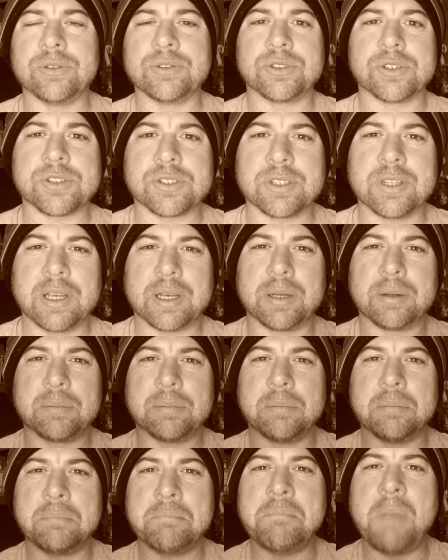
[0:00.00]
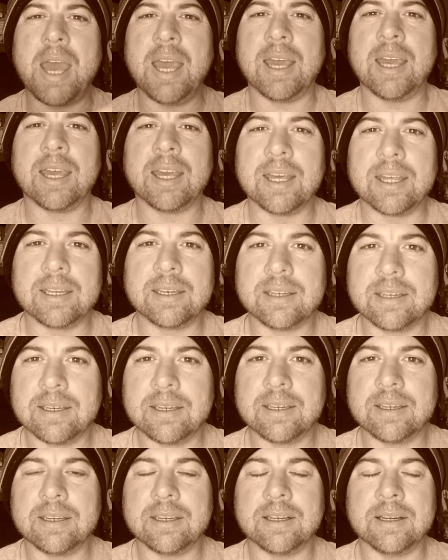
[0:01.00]
just like making it
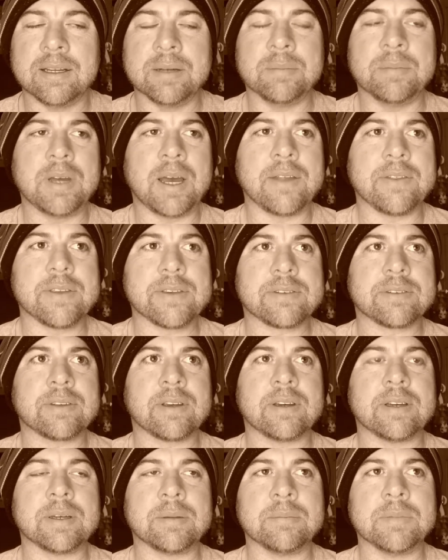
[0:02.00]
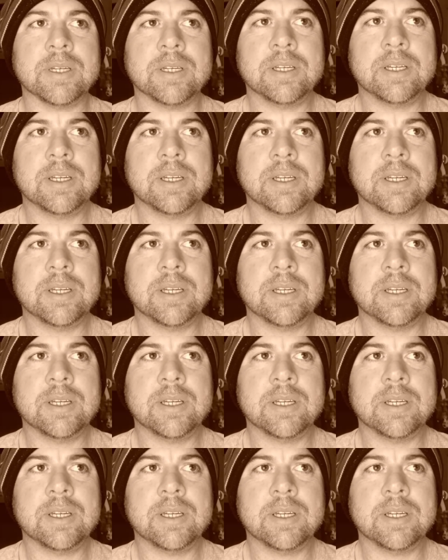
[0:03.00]
um, at this time.